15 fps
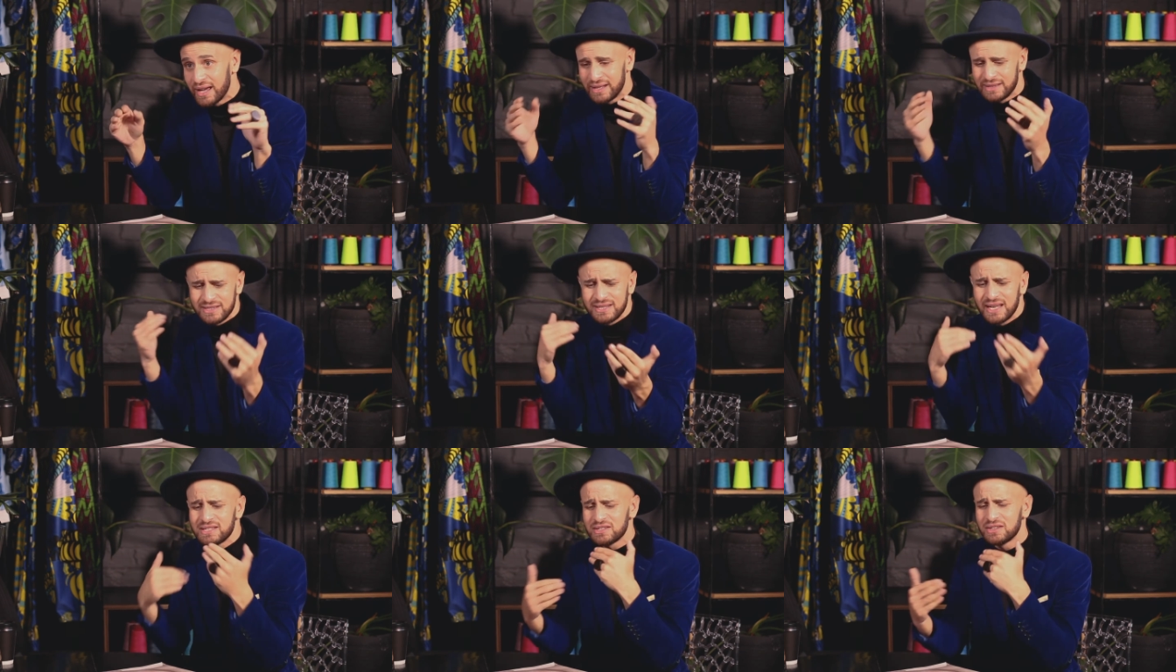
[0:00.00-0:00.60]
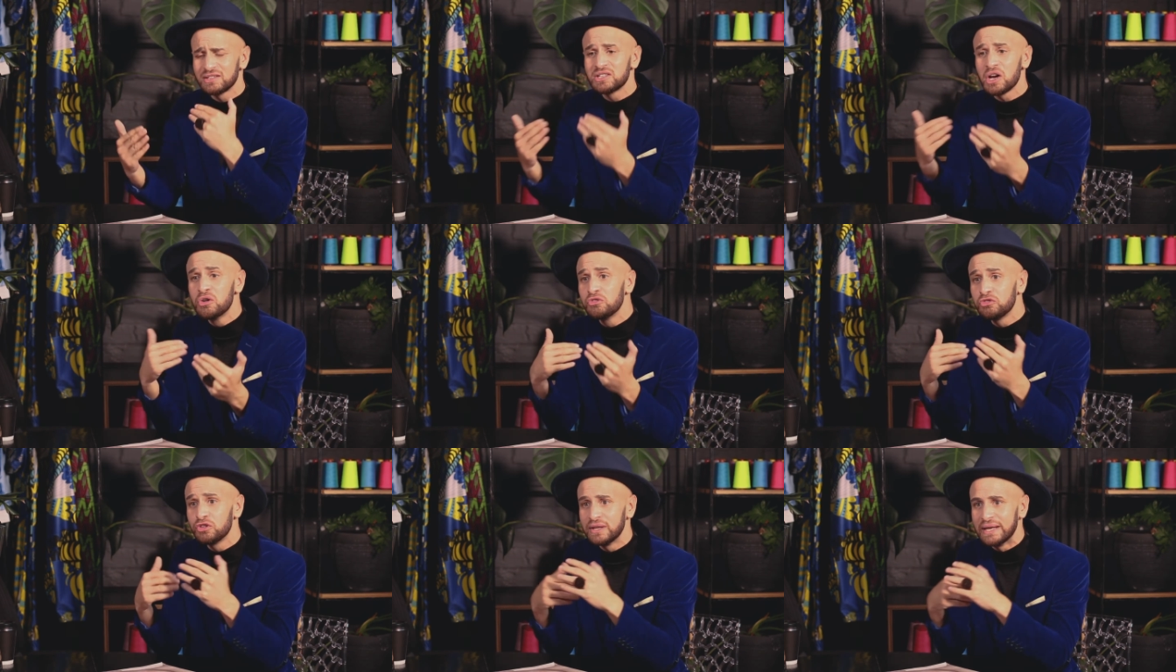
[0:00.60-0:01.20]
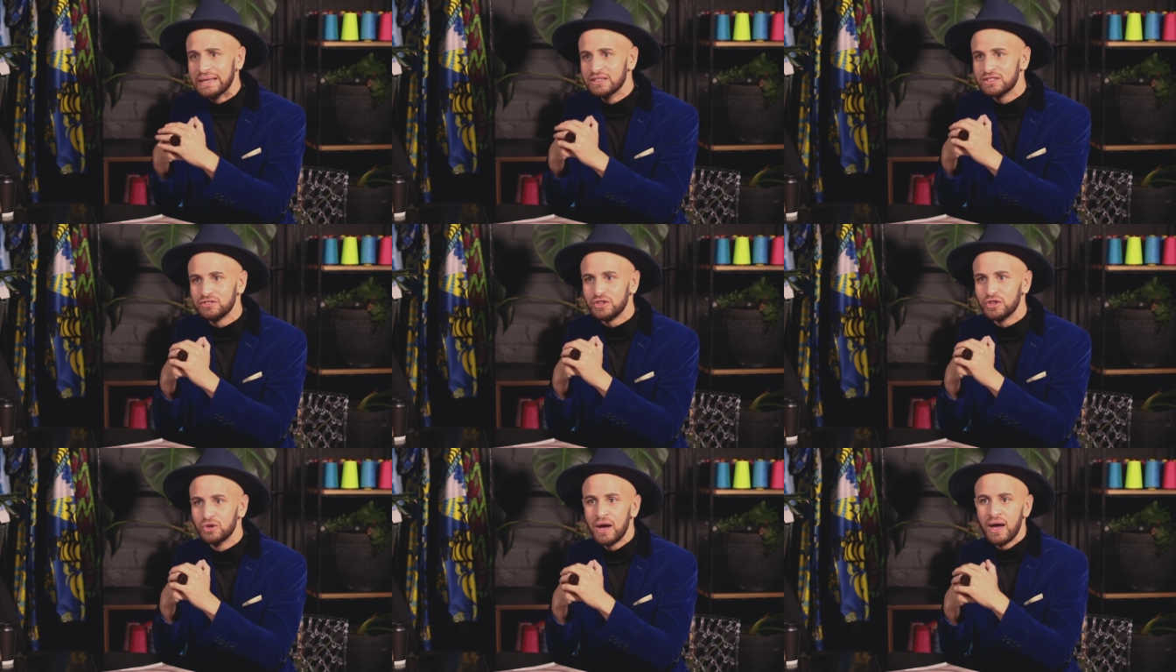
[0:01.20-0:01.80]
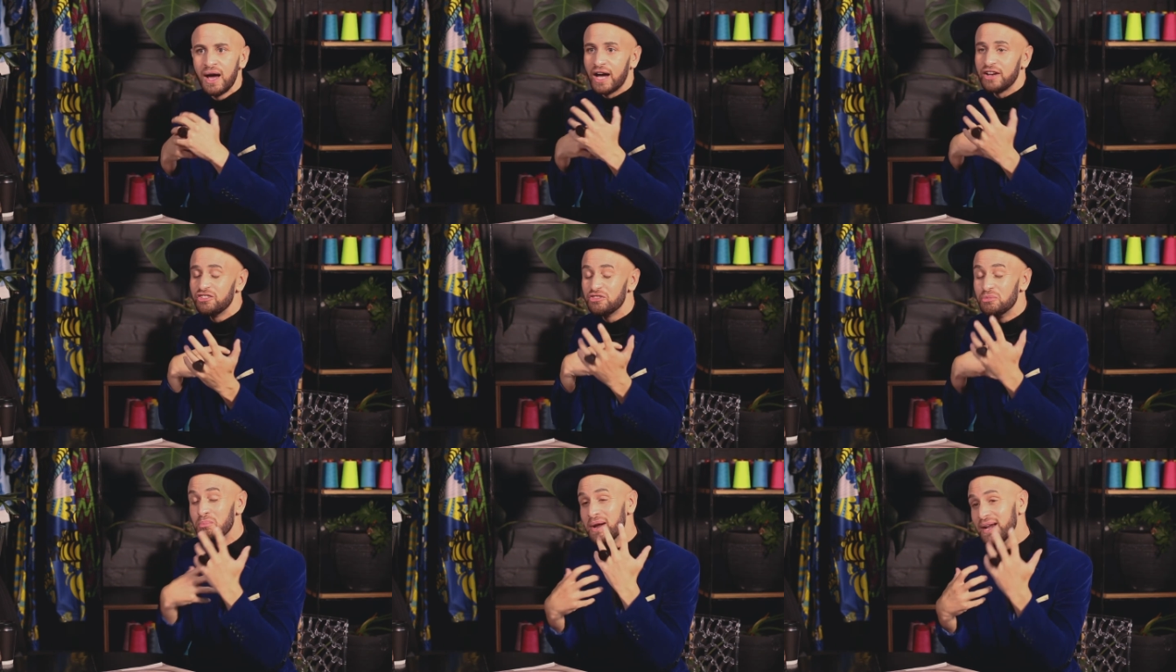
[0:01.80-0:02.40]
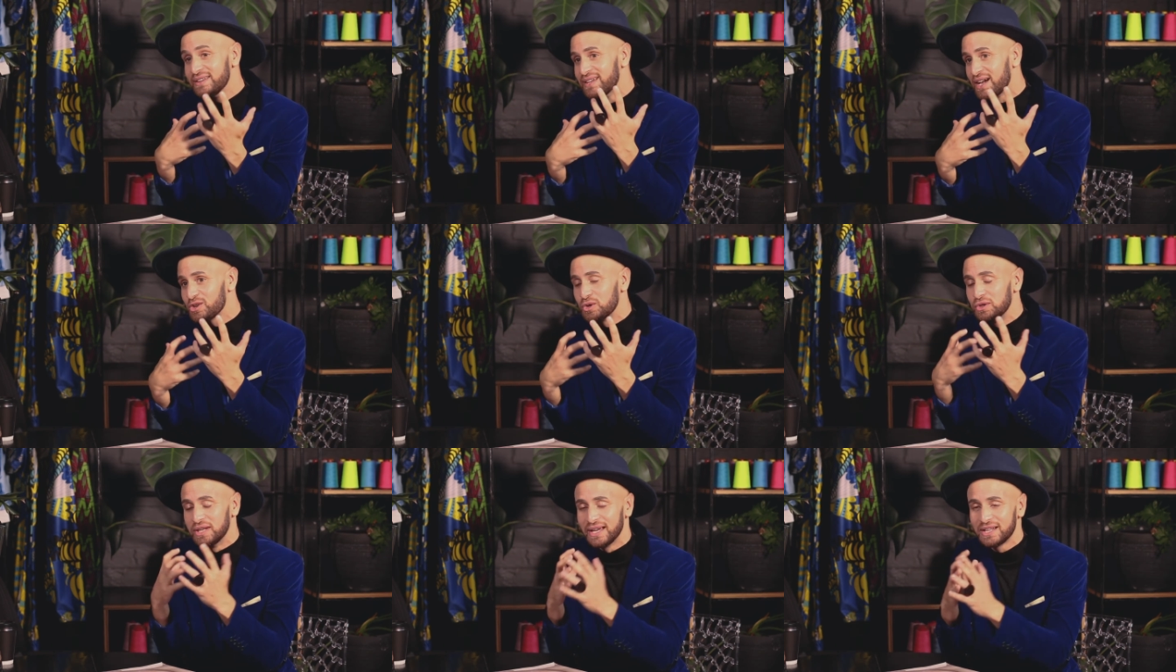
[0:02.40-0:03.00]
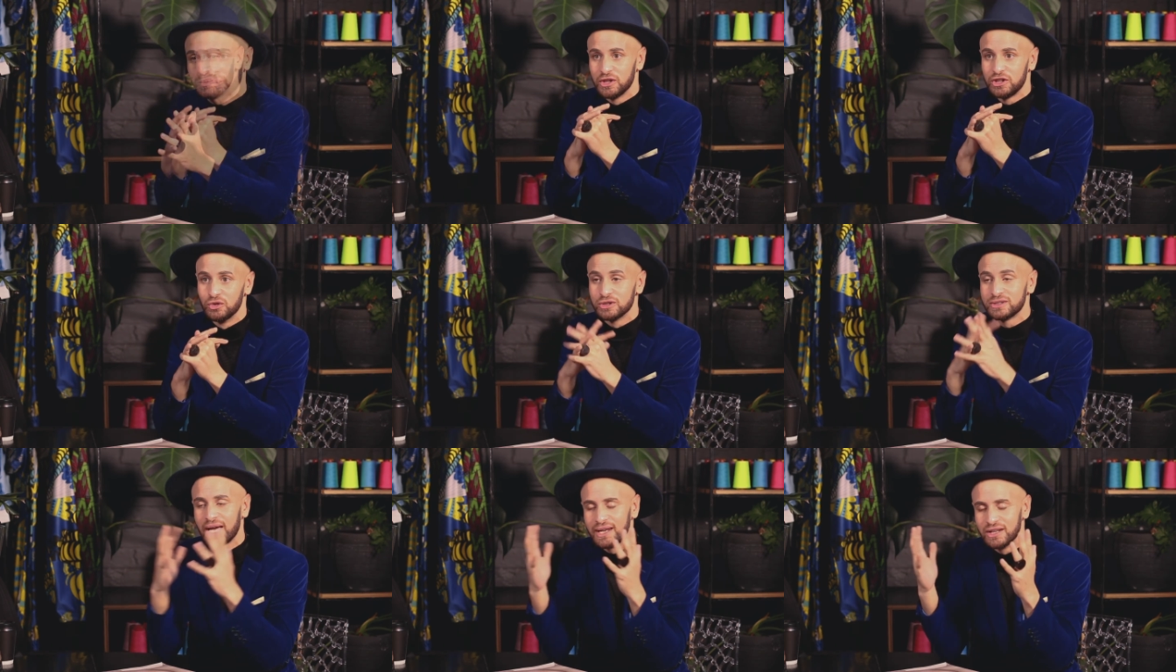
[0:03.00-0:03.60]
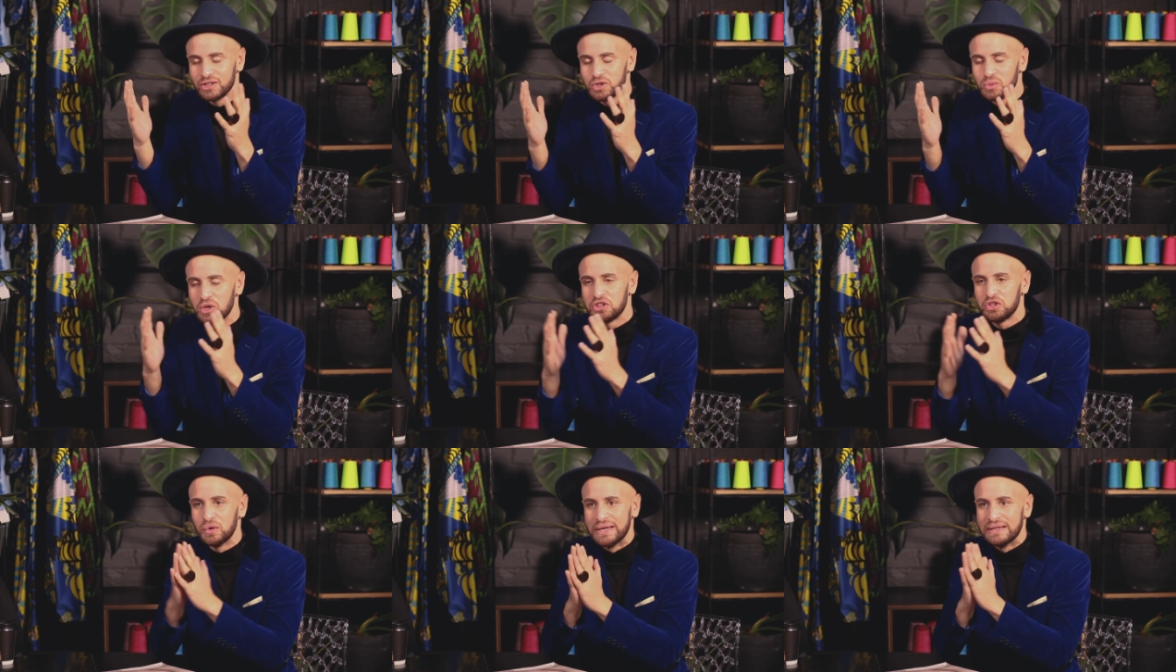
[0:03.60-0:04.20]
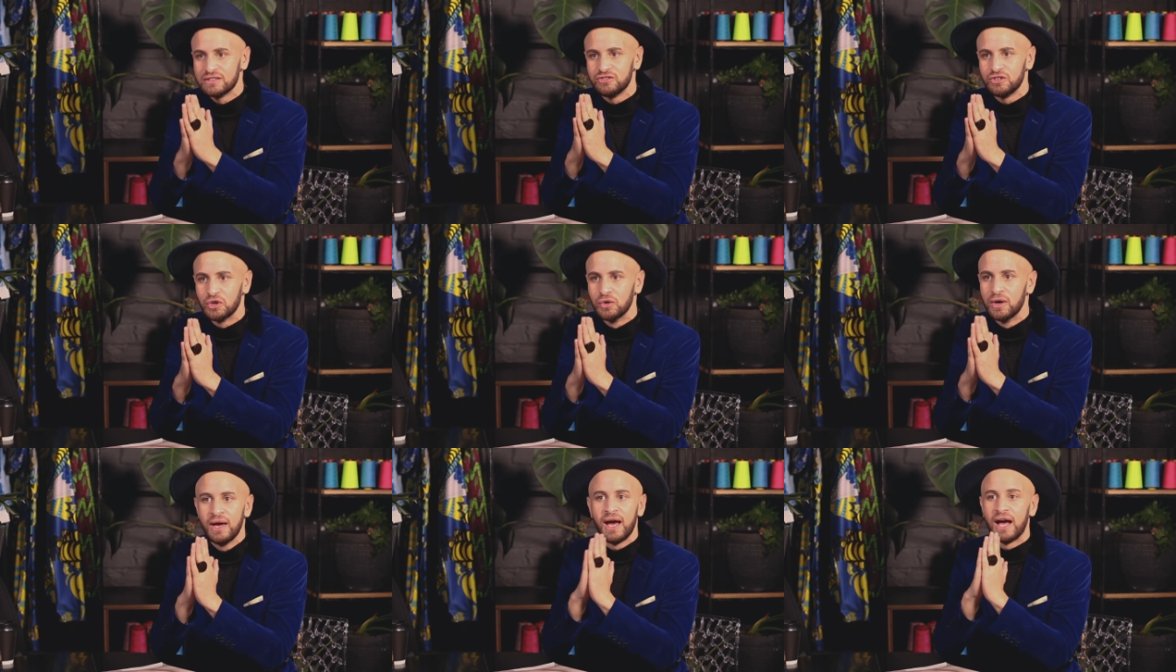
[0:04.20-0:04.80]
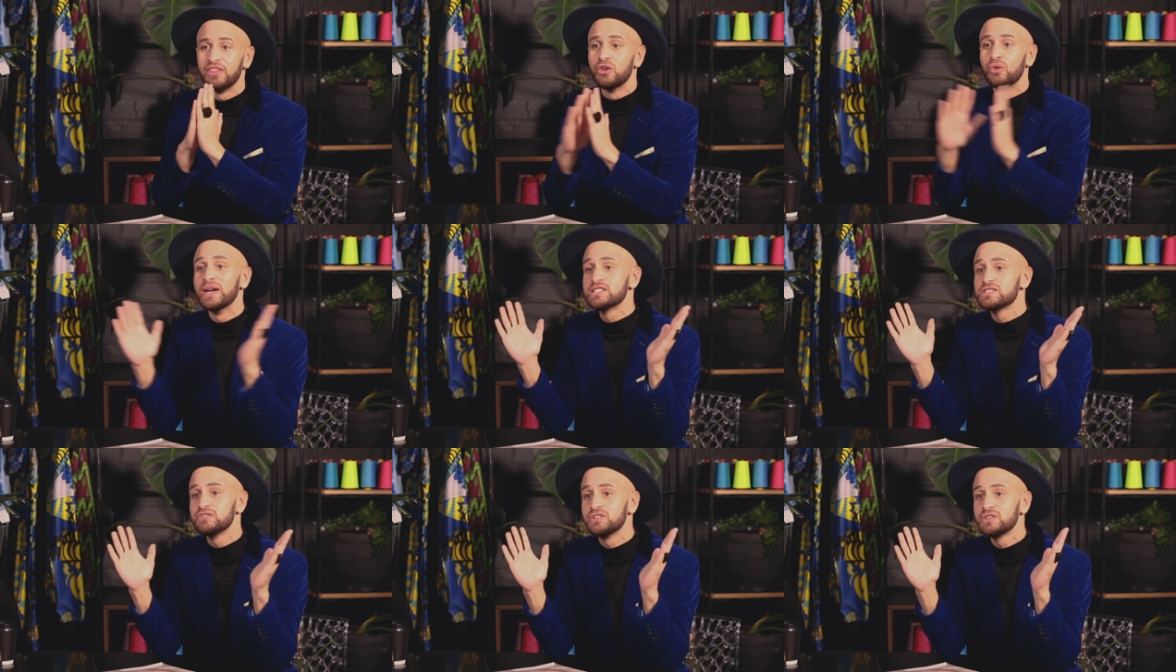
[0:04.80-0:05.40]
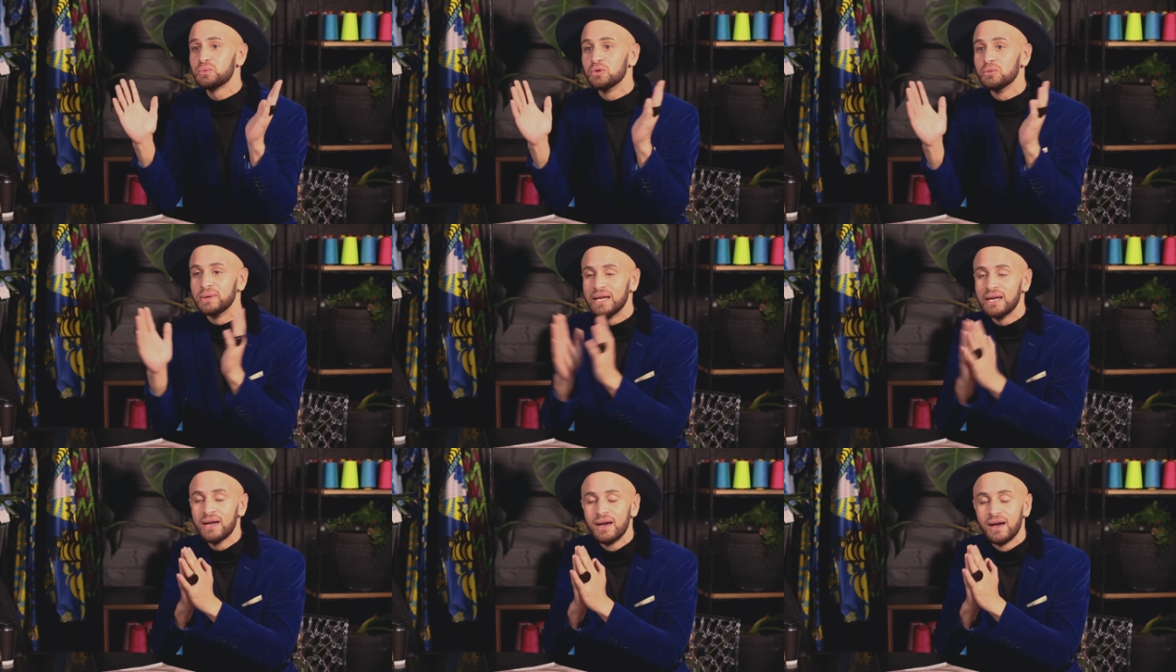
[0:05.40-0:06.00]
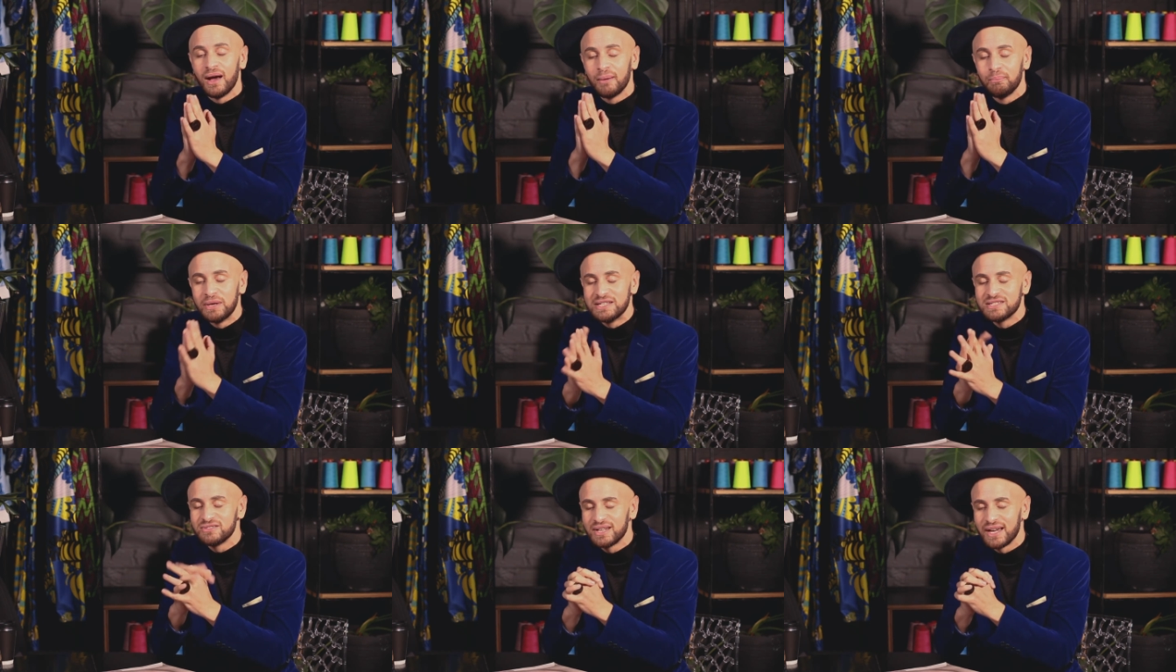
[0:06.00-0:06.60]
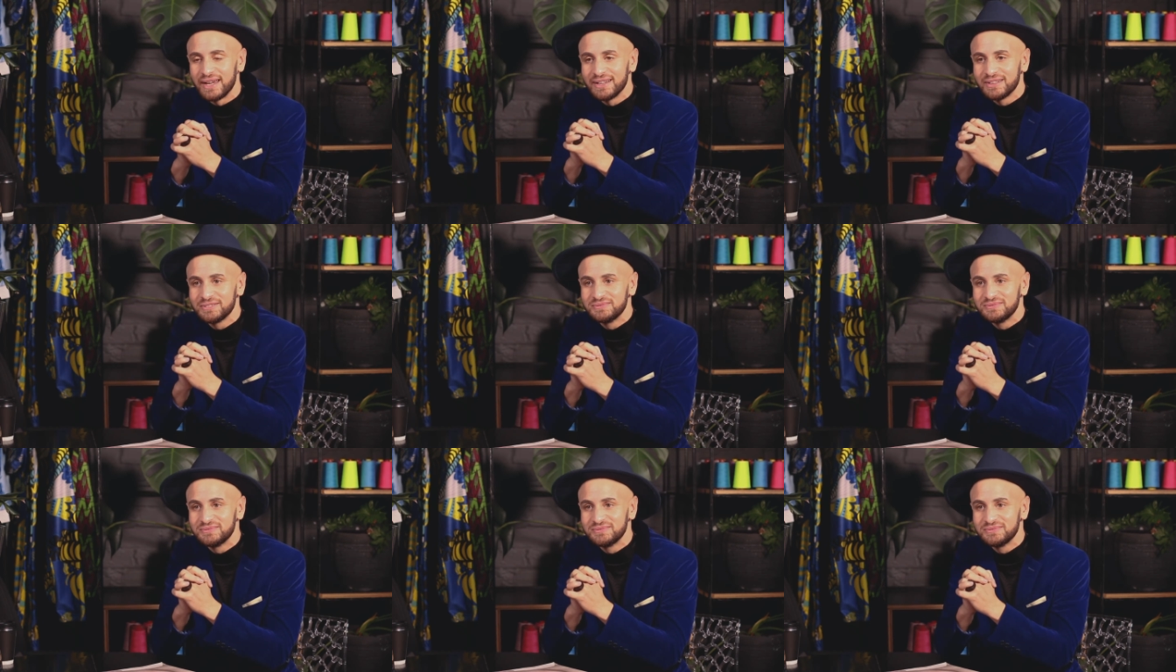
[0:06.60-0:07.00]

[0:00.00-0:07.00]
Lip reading: It sets the tone for the interview, and you've made that connect with your talent or with your interview, and the rest of it will be a piece of cake.